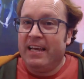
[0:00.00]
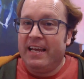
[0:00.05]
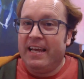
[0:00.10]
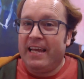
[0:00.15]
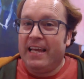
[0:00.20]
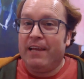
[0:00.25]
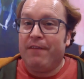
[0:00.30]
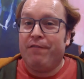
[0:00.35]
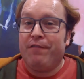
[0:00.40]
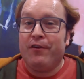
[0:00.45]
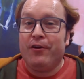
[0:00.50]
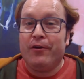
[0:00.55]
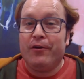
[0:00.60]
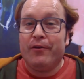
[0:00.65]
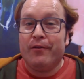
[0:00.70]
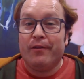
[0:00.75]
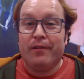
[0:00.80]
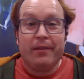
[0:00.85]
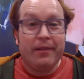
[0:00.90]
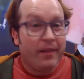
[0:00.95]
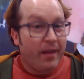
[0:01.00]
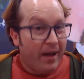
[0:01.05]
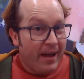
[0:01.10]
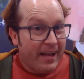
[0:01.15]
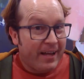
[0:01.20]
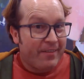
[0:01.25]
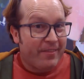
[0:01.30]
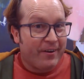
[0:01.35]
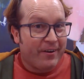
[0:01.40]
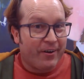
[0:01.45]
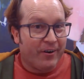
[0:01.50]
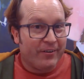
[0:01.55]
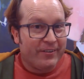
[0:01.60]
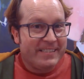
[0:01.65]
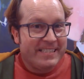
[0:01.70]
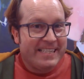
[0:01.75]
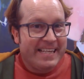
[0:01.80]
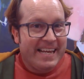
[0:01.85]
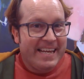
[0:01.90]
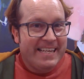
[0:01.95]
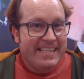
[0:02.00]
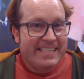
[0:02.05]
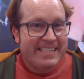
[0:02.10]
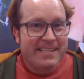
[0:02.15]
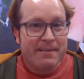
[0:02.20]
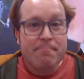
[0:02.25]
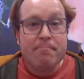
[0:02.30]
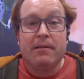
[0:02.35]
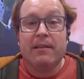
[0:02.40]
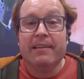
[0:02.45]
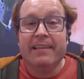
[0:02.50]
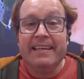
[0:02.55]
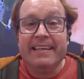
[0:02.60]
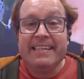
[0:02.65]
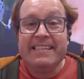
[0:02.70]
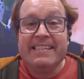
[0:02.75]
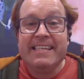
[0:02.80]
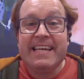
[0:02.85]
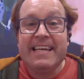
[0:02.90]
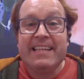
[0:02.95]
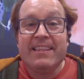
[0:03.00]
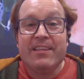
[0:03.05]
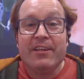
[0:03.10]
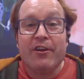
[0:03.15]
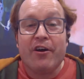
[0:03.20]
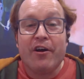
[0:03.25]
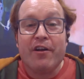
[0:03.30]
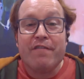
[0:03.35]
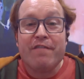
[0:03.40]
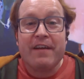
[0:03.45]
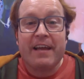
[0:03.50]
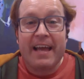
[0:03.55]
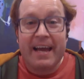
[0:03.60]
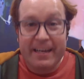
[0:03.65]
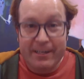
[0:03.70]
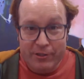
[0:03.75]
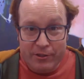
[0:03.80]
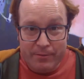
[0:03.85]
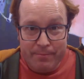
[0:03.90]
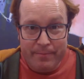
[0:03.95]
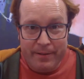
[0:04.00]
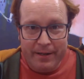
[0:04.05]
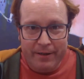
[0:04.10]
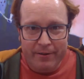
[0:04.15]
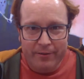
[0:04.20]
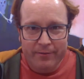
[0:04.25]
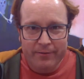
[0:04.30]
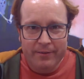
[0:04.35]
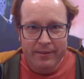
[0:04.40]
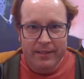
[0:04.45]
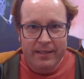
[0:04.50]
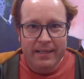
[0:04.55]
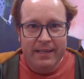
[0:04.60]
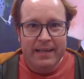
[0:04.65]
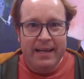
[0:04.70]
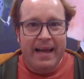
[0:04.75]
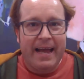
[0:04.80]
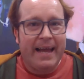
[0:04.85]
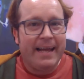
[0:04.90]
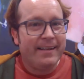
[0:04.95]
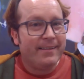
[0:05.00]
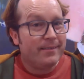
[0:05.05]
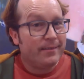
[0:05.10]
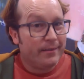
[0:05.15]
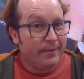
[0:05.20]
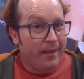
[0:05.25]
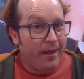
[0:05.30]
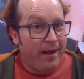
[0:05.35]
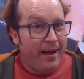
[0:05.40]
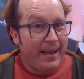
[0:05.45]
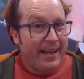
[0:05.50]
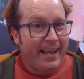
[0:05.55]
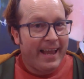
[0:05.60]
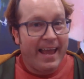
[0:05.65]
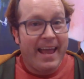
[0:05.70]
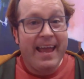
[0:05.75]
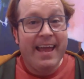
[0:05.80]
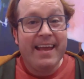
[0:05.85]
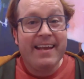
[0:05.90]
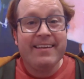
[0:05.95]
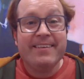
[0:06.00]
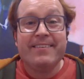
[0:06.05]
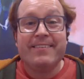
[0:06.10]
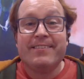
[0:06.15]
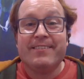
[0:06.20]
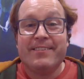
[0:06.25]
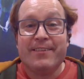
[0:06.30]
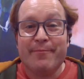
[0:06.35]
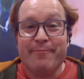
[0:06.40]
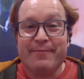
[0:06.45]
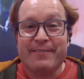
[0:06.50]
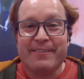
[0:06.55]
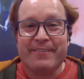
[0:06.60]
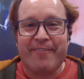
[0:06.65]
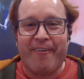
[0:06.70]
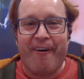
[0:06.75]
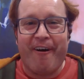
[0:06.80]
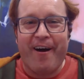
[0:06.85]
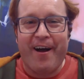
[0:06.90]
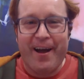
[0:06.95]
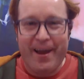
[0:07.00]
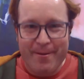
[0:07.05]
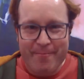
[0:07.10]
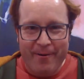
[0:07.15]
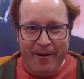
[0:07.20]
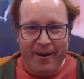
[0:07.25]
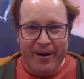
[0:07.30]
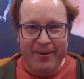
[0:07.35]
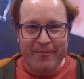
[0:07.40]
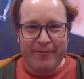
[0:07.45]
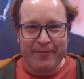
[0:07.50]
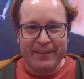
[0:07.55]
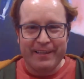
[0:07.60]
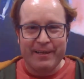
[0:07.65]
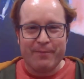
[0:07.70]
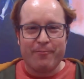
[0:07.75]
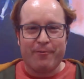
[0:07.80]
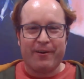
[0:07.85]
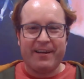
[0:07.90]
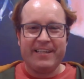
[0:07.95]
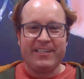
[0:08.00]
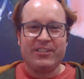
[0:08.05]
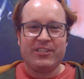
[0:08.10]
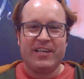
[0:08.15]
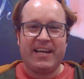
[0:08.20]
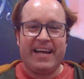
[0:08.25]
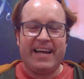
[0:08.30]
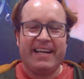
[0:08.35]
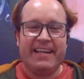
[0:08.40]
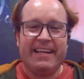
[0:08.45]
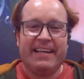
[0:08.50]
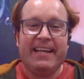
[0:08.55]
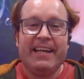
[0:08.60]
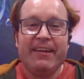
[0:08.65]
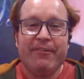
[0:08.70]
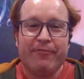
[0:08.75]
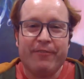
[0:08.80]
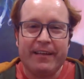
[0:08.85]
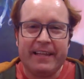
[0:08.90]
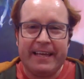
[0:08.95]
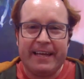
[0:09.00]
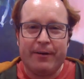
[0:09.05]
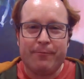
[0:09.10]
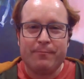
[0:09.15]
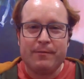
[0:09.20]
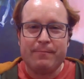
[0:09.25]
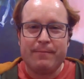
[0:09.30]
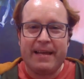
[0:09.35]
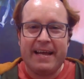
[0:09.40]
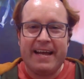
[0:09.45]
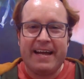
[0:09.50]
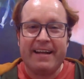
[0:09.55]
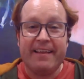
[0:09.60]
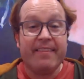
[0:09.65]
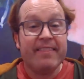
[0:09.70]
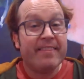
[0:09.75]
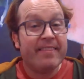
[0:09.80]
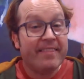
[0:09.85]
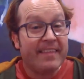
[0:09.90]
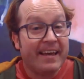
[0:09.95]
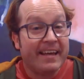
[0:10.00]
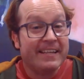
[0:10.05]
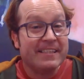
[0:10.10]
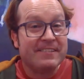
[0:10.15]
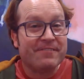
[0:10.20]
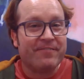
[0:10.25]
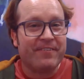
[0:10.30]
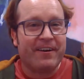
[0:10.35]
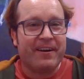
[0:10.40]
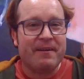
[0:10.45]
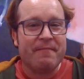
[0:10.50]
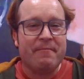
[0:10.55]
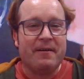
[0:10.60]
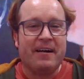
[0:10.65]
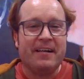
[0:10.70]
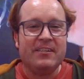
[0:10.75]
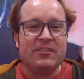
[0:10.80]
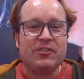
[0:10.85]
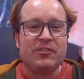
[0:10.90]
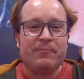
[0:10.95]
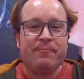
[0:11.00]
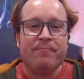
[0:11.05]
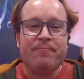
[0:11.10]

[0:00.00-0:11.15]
If you like the content, please hit the notification bell and like and subscribe. I really appreciate it. It really helps me out. Thanks very much.